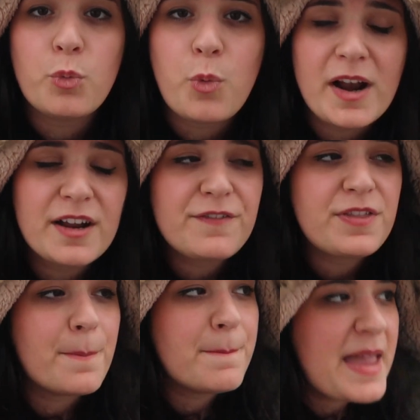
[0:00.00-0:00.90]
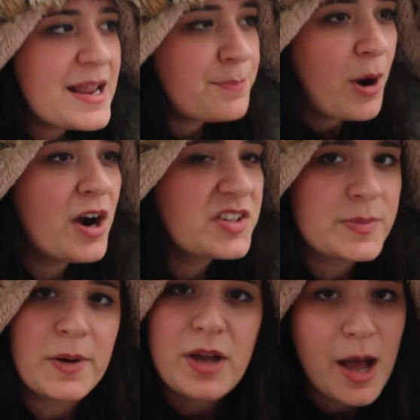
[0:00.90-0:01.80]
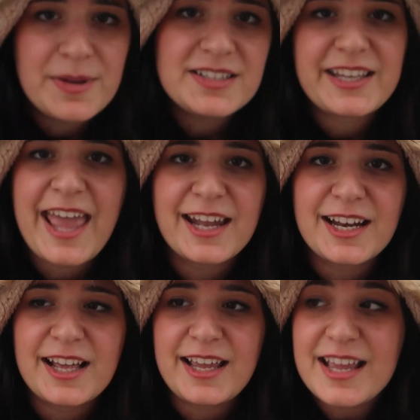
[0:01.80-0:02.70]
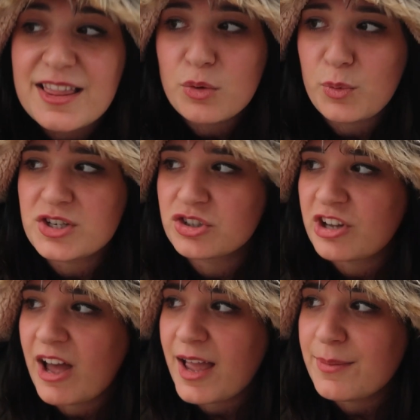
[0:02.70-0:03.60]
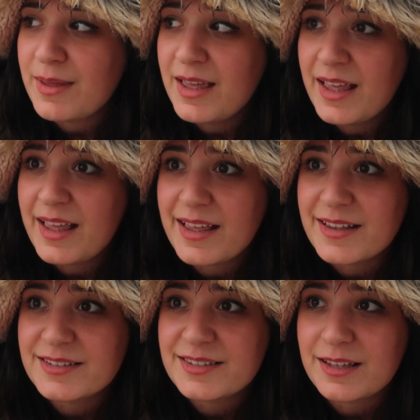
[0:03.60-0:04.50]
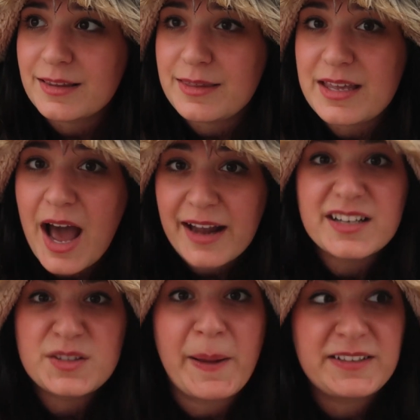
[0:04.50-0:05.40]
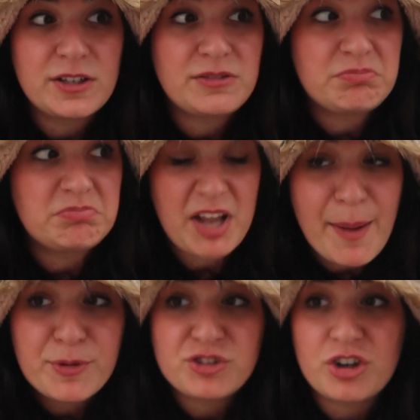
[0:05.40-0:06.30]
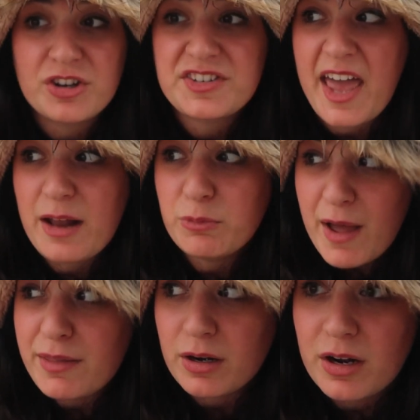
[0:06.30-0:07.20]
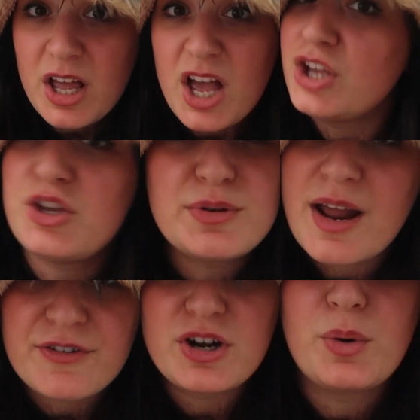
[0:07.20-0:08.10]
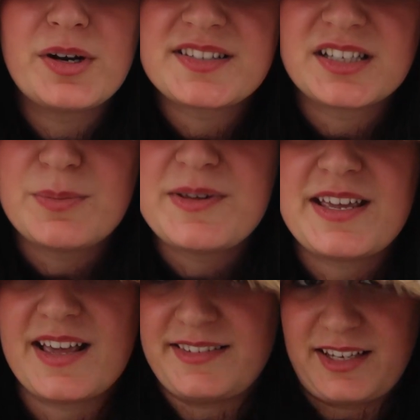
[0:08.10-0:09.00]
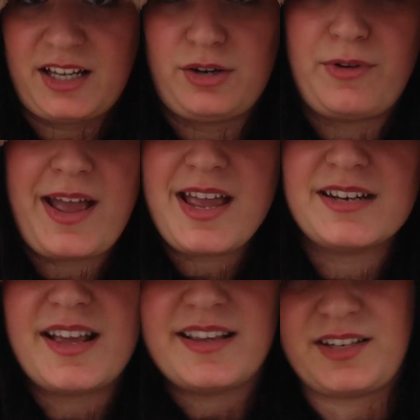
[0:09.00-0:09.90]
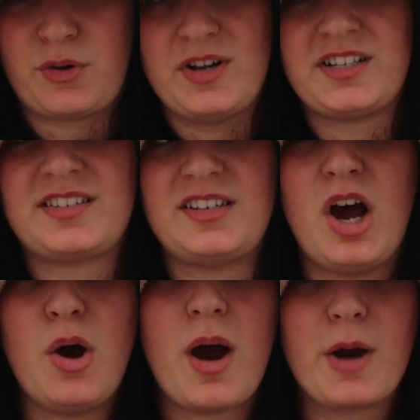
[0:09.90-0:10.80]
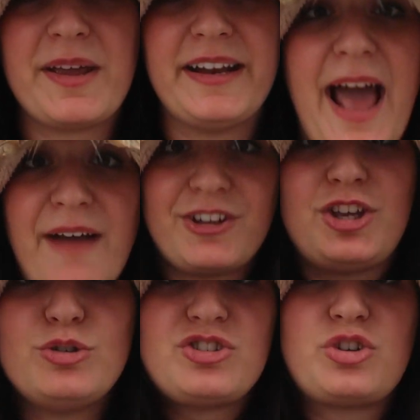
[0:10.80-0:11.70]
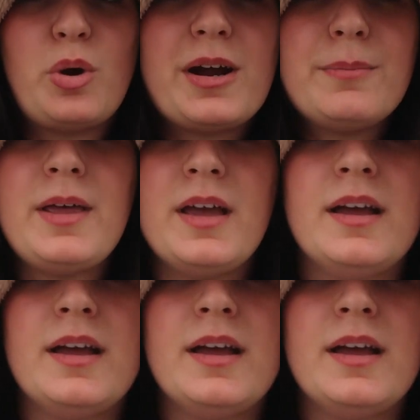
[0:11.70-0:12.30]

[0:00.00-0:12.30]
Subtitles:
One of the main parts about coming to Canada in the wintertime is the unexpected temperatures and weather. You never know what it's going to be. Is it going to rain? Is it going to snow? Are we going to have a huge storm?